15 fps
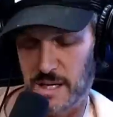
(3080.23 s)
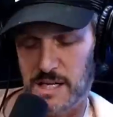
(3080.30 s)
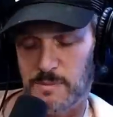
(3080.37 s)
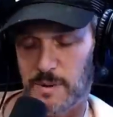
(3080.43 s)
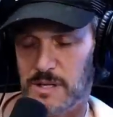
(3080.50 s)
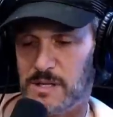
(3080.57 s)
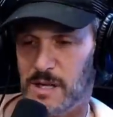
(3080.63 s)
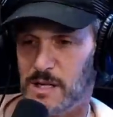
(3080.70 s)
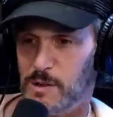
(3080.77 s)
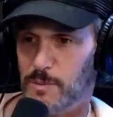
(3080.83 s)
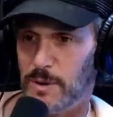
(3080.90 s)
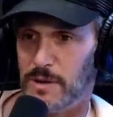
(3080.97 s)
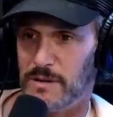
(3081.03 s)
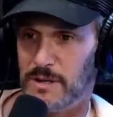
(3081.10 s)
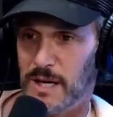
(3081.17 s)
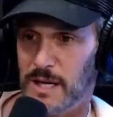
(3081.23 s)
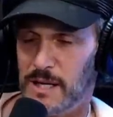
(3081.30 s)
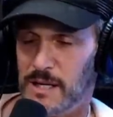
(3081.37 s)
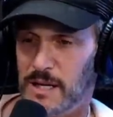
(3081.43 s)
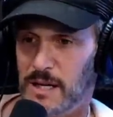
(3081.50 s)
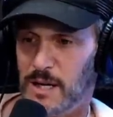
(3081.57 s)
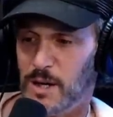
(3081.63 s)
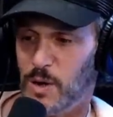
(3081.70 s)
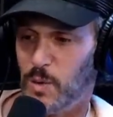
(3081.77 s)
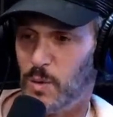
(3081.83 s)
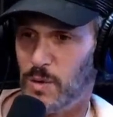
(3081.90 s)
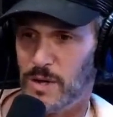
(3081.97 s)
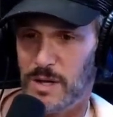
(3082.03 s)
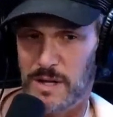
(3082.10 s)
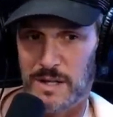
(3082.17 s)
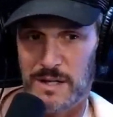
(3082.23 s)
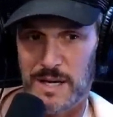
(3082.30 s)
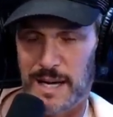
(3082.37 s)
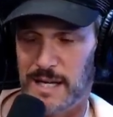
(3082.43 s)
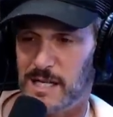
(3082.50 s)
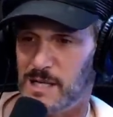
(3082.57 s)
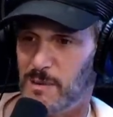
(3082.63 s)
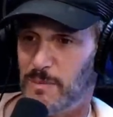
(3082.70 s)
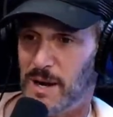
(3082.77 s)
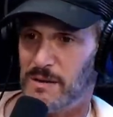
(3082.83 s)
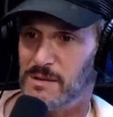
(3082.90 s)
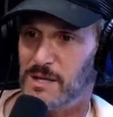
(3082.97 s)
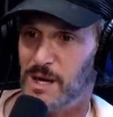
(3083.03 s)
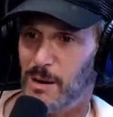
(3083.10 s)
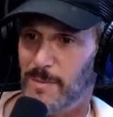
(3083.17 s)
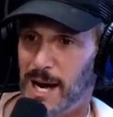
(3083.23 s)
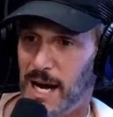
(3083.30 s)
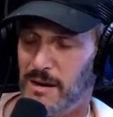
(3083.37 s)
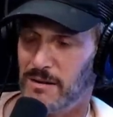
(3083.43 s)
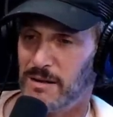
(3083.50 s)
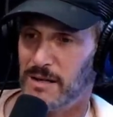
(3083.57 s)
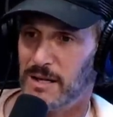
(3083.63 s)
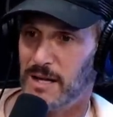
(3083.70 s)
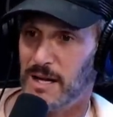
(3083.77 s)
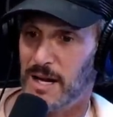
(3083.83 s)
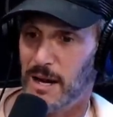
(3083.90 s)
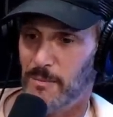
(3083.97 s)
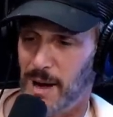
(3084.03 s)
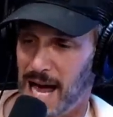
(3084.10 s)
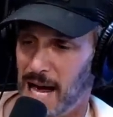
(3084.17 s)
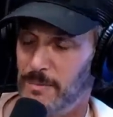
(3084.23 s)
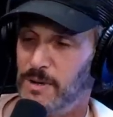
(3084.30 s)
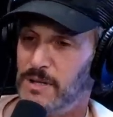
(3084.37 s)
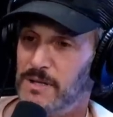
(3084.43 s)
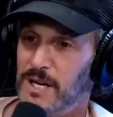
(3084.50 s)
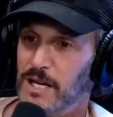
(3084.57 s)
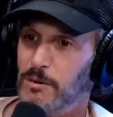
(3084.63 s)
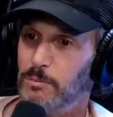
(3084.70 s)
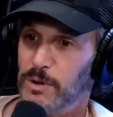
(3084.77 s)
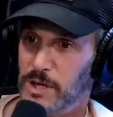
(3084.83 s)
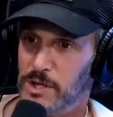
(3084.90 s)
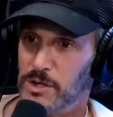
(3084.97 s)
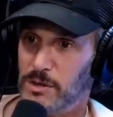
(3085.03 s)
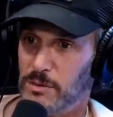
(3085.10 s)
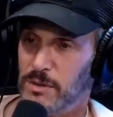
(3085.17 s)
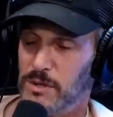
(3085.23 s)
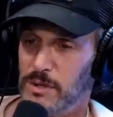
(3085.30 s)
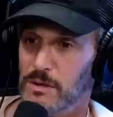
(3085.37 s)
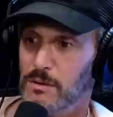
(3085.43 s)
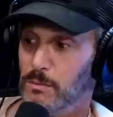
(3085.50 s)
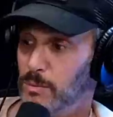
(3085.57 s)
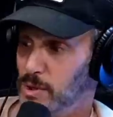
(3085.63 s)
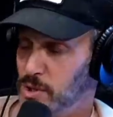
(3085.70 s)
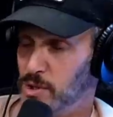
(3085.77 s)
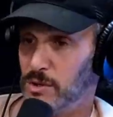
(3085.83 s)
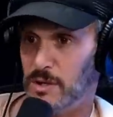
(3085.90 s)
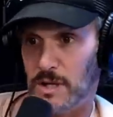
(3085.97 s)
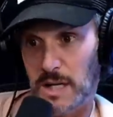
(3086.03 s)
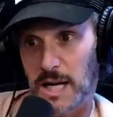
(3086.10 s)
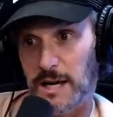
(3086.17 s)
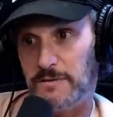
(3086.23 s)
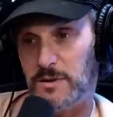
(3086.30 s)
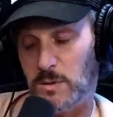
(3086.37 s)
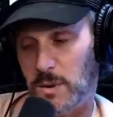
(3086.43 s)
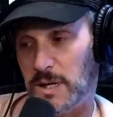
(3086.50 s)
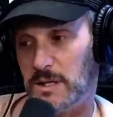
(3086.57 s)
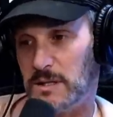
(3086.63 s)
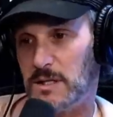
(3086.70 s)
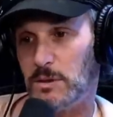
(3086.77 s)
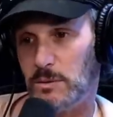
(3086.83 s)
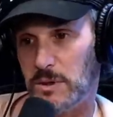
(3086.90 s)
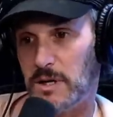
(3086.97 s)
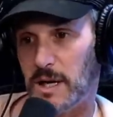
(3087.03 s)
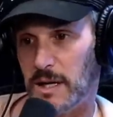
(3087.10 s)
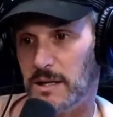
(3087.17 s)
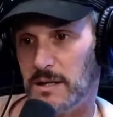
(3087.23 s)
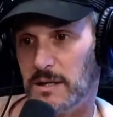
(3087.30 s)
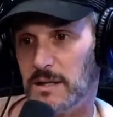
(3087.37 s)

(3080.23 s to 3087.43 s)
it's my son's birthday. The cake is about to come out. I'm happy to take a picture with you, but you're going to have to wait until we're done.